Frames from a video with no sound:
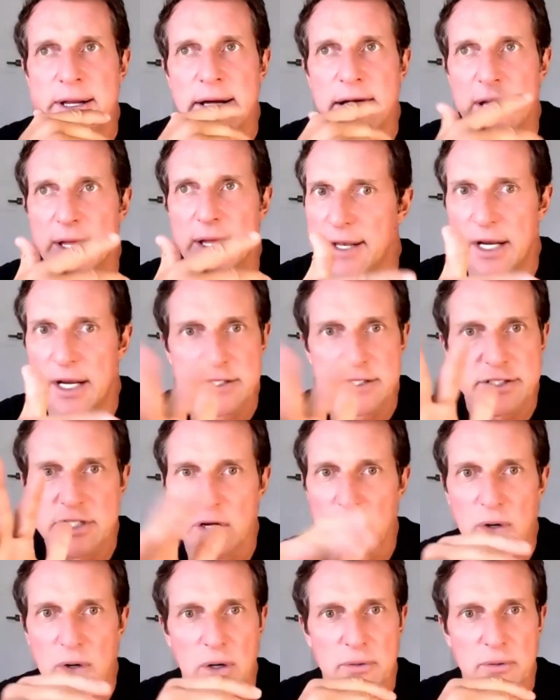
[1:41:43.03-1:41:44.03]
And then I just
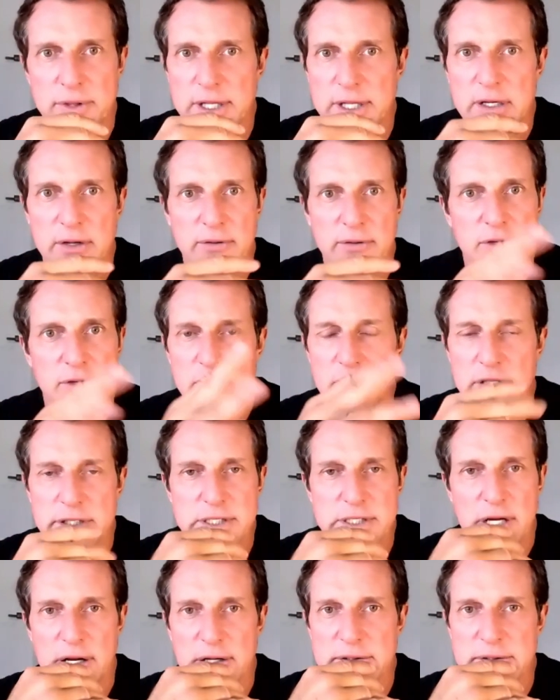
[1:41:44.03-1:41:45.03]
go on with the interview. I
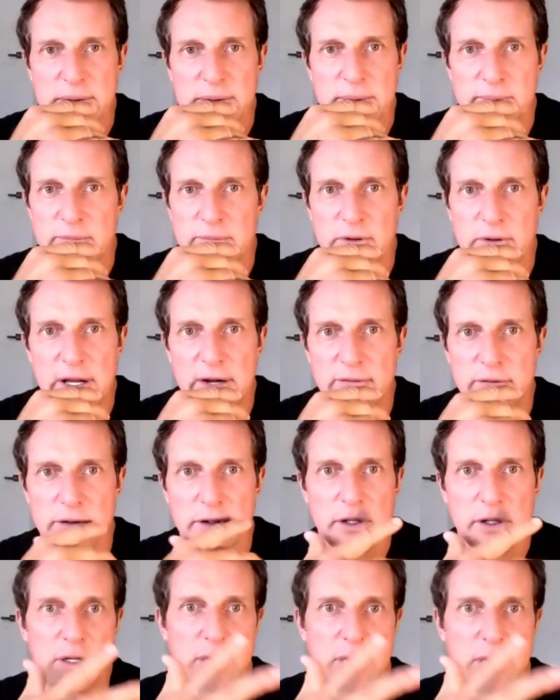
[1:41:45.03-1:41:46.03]
talk to him for however
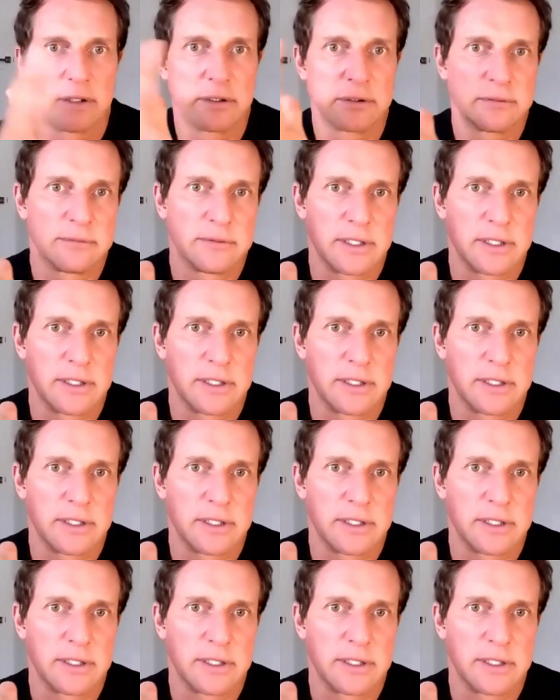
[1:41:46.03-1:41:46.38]
long.